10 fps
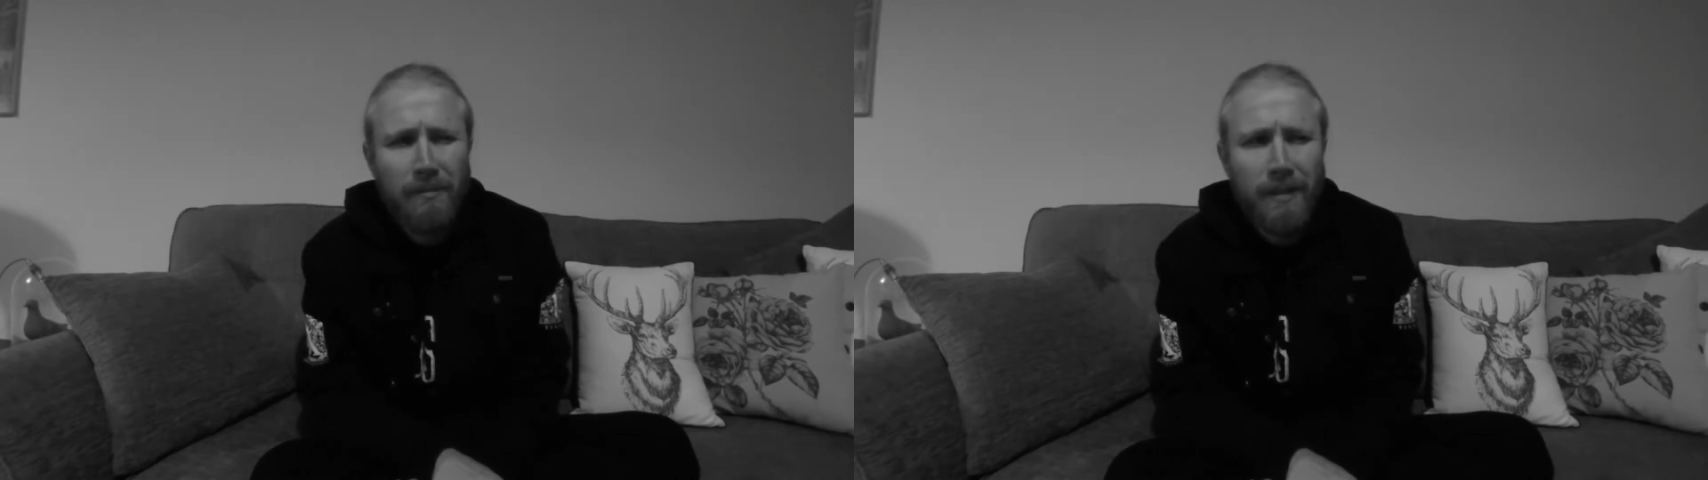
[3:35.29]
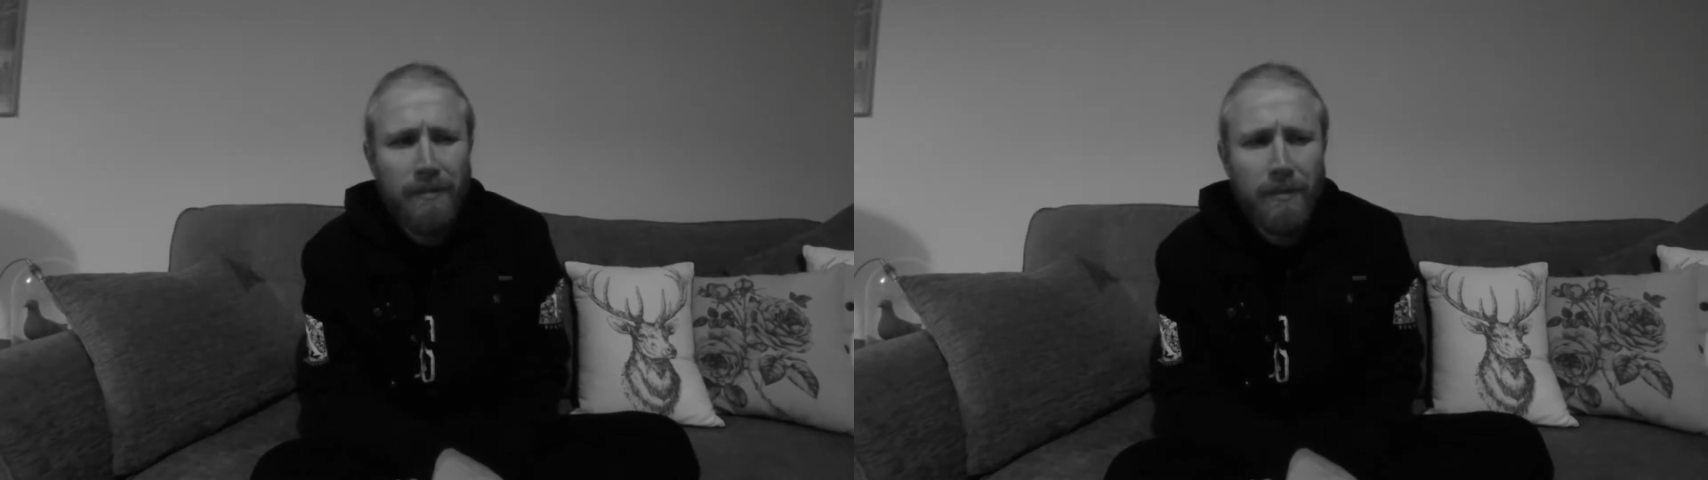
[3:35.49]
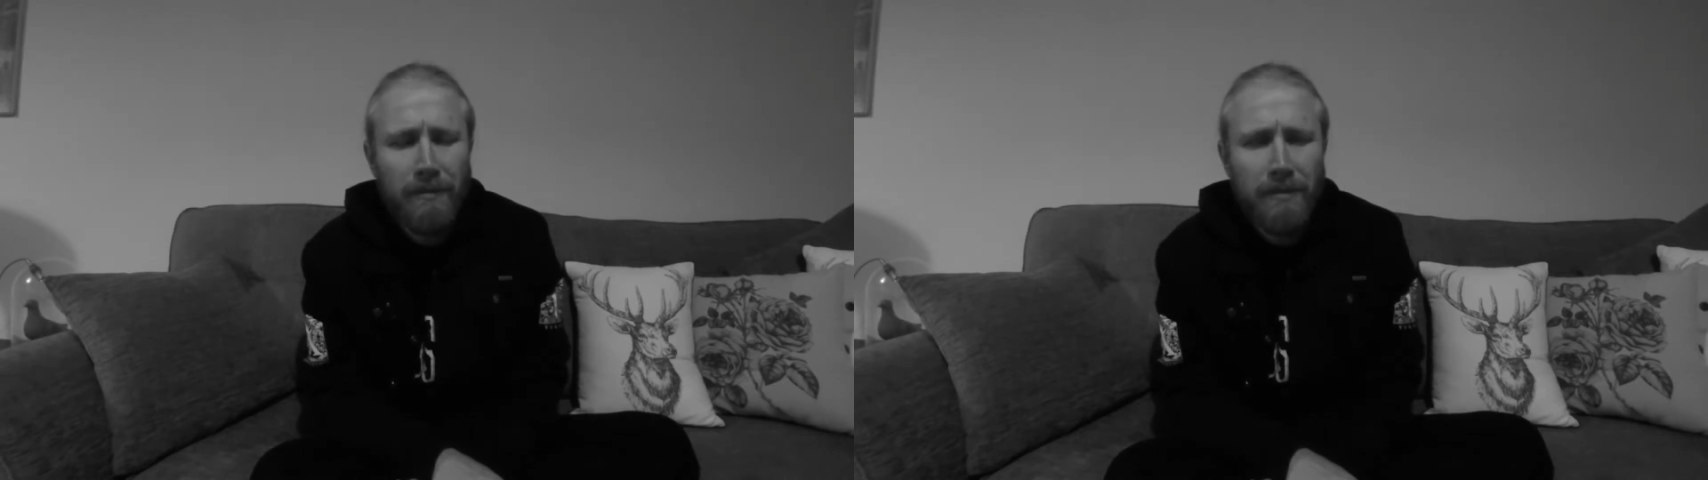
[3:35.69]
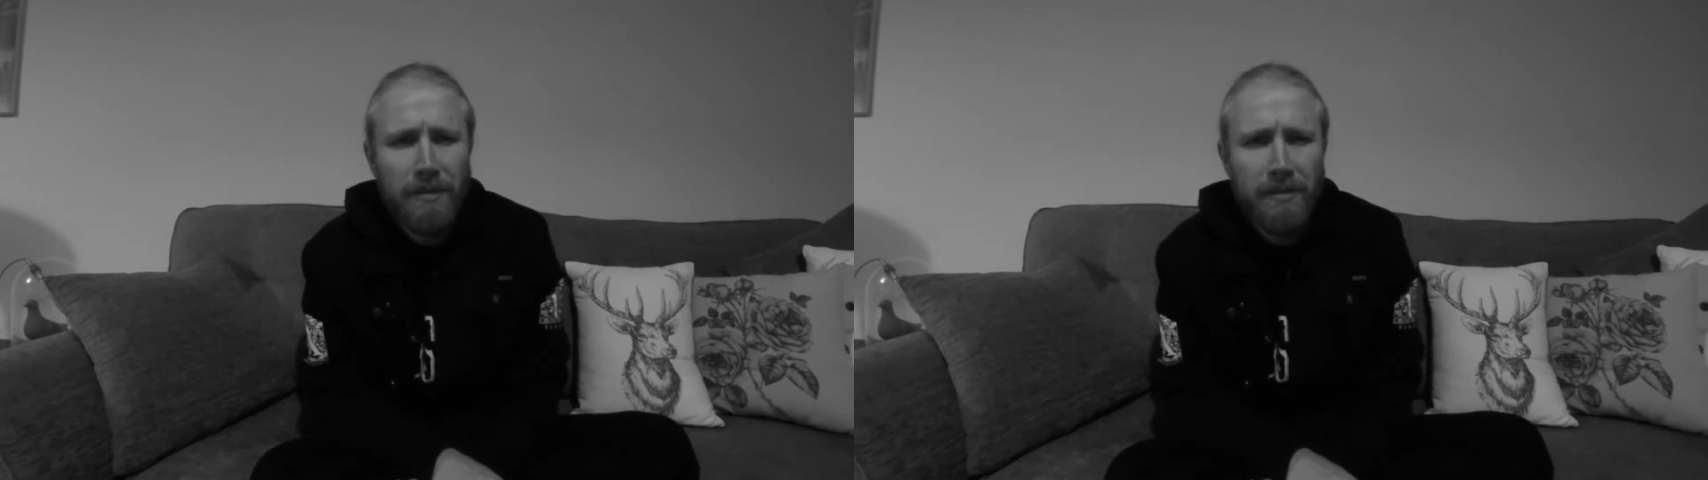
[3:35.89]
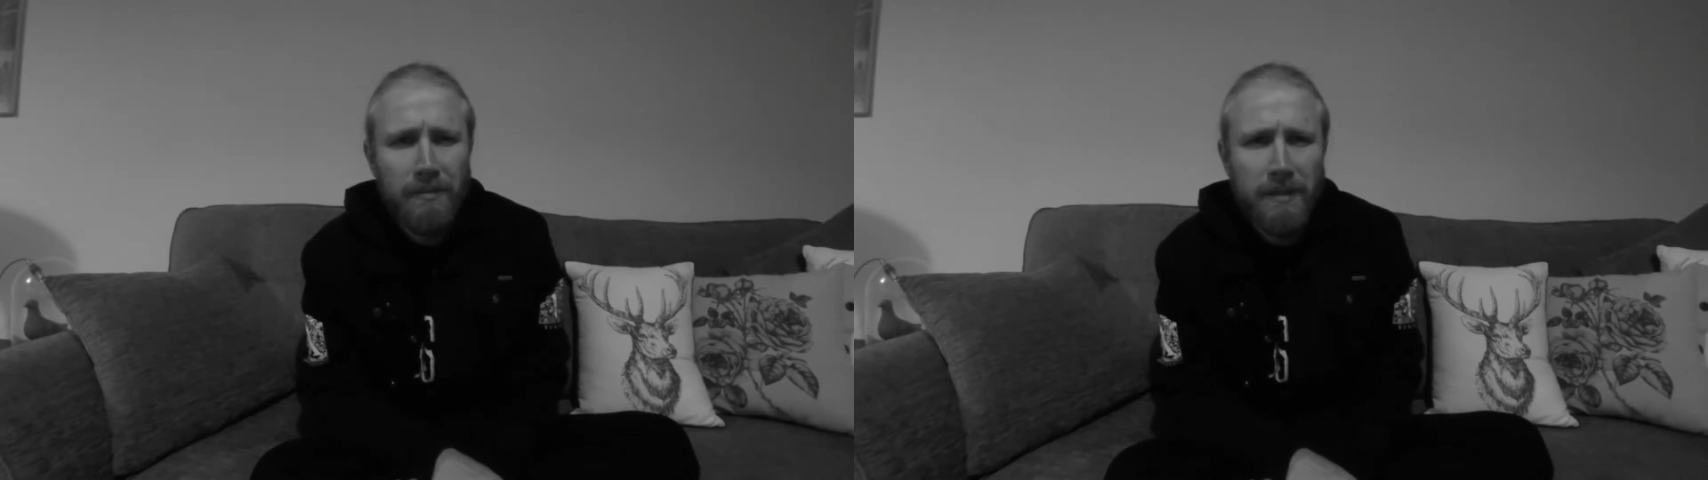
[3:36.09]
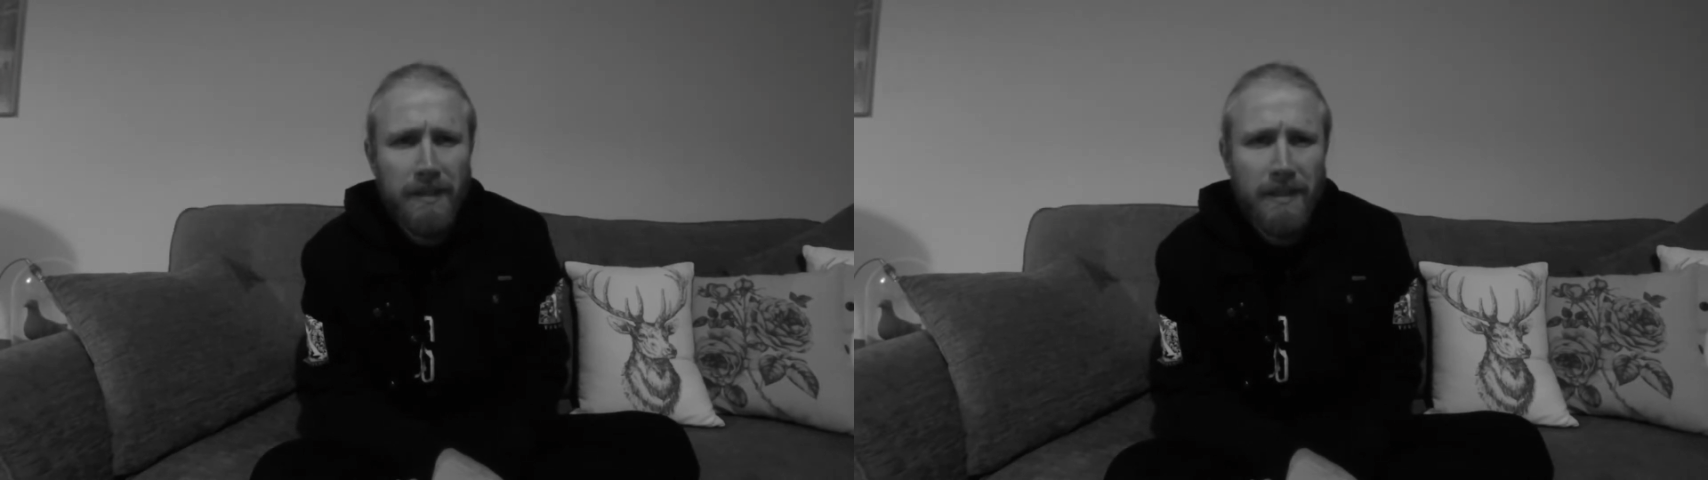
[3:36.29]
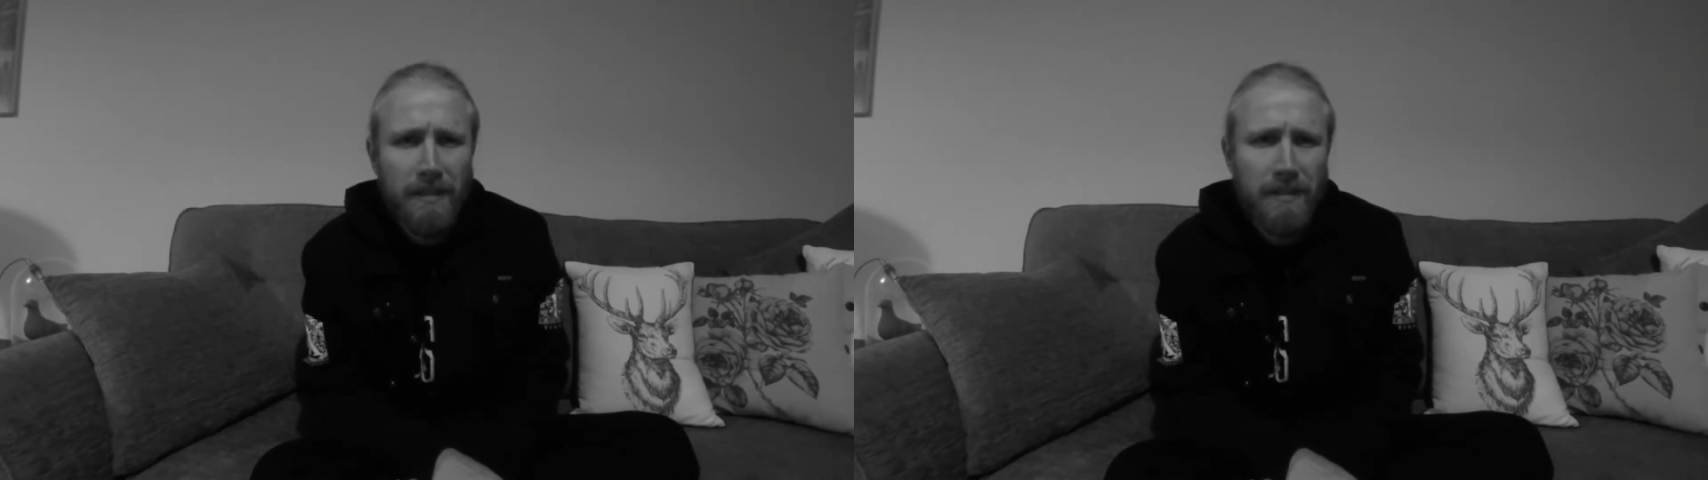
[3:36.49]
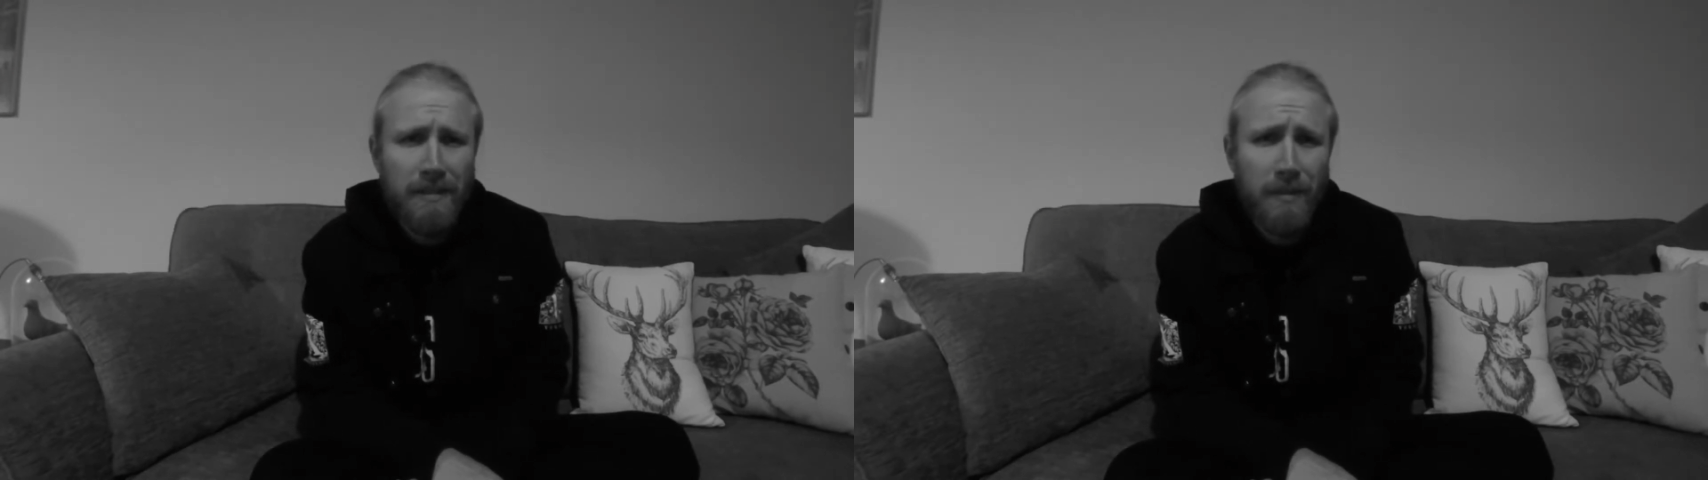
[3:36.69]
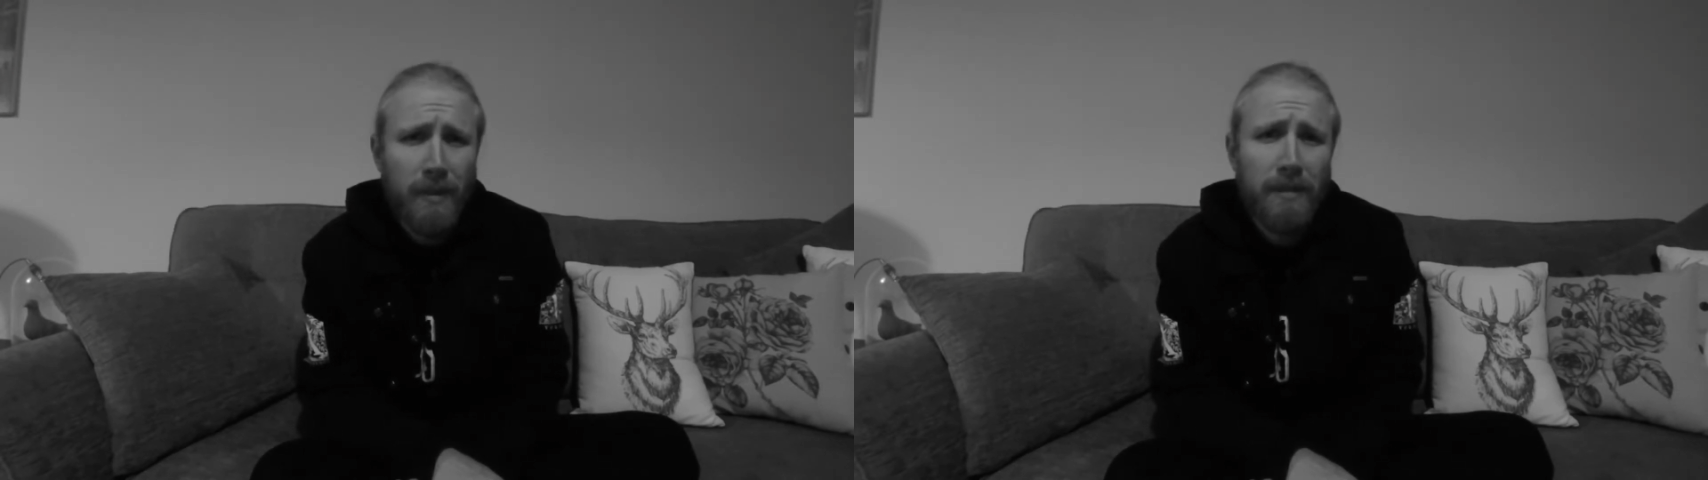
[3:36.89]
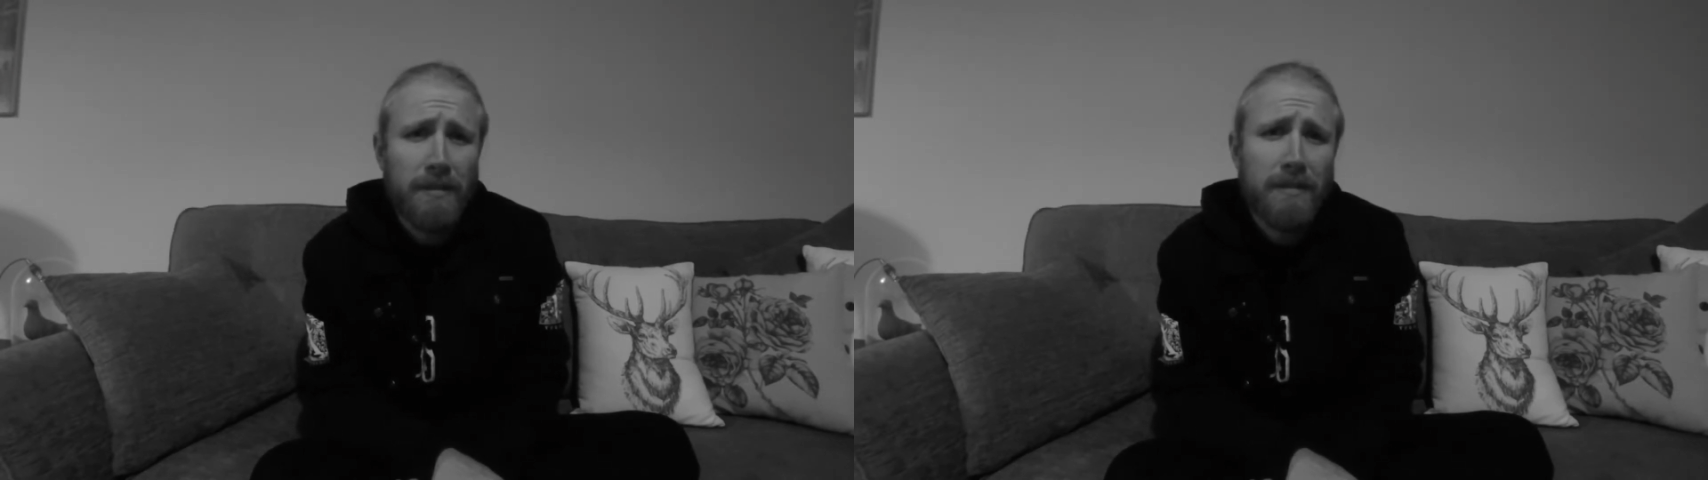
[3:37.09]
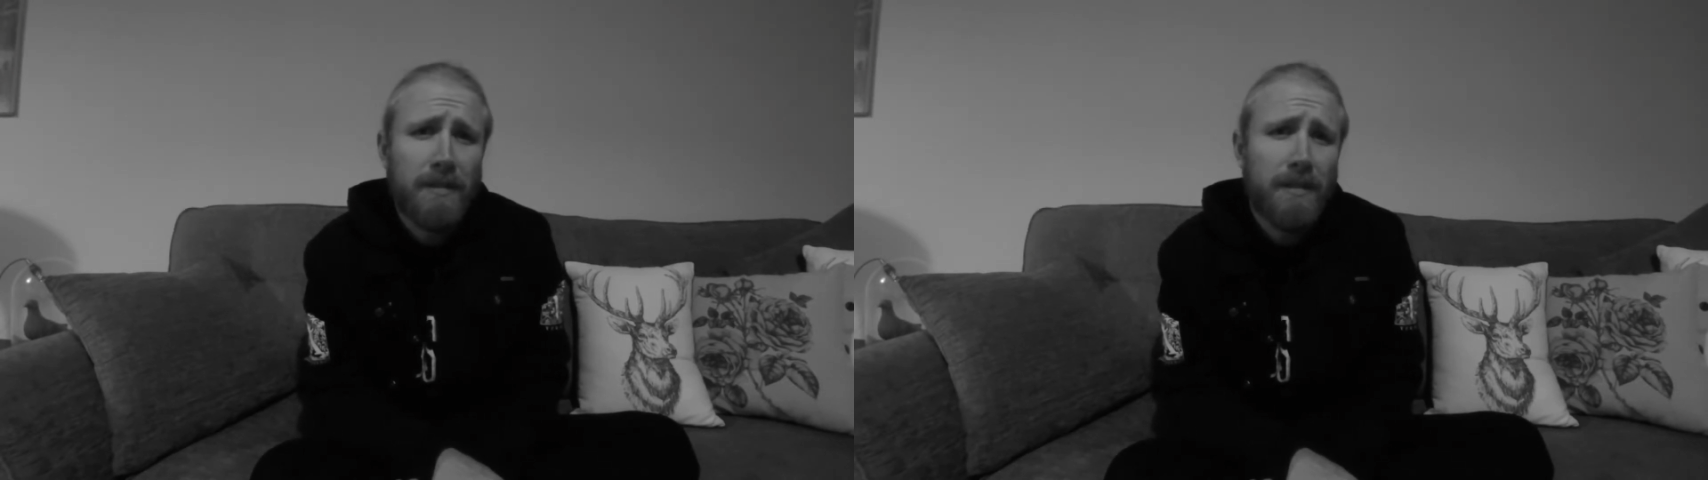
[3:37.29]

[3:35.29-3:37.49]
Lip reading: people often used to mistake us as twins,